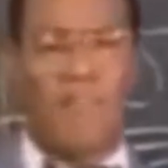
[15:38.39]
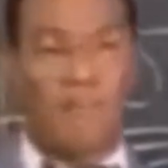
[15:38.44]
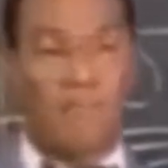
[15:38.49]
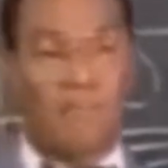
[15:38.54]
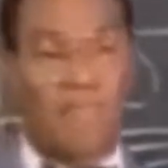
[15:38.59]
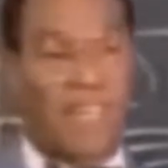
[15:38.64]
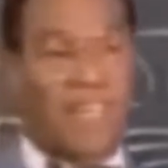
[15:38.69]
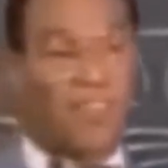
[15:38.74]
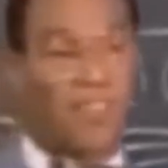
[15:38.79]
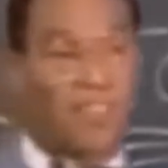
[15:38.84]

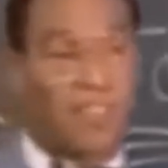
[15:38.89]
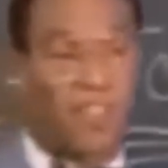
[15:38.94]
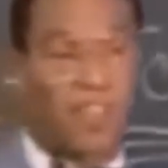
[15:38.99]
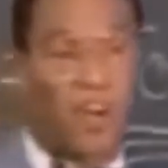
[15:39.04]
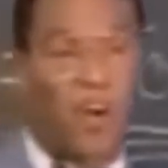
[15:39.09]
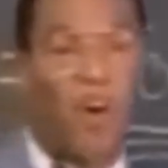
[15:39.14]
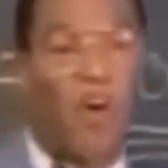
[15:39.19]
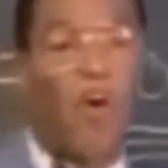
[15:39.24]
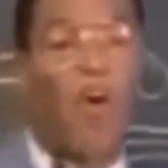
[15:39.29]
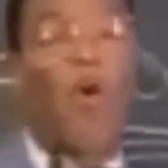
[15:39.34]
I'm getting to the
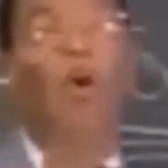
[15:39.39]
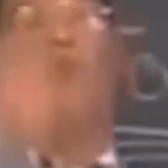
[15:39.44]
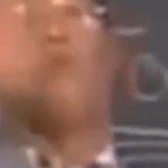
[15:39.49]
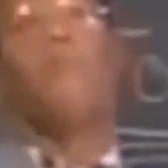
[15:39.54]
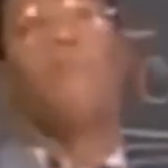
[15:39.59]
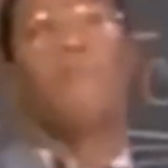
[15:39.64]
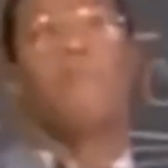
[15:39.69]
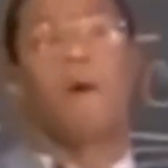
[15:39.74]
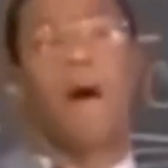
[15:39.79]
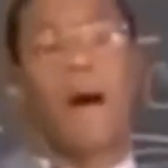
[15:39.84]

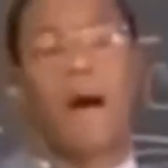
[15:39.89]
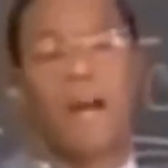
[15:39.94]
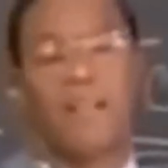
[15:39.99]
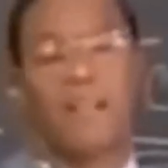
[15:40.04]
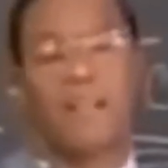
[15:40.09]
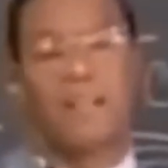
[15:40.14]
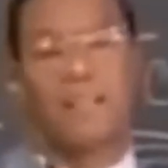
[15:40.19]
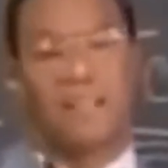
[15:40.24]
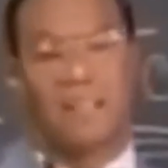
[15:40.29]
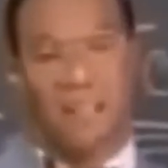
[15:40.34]
home
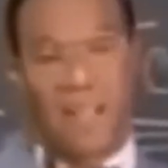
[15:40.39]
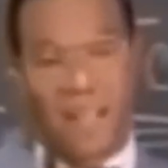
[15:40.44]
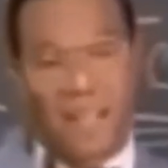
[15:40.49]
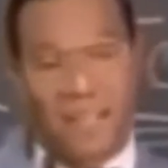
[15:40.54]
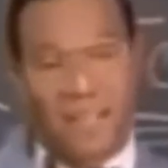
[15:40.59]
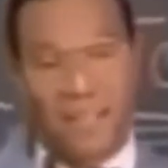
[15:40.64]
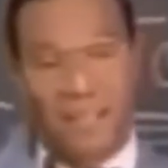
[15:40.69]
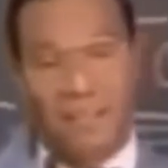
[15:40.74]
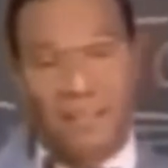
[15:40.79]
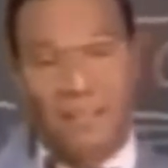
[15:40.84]
part
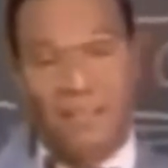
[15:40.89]
later.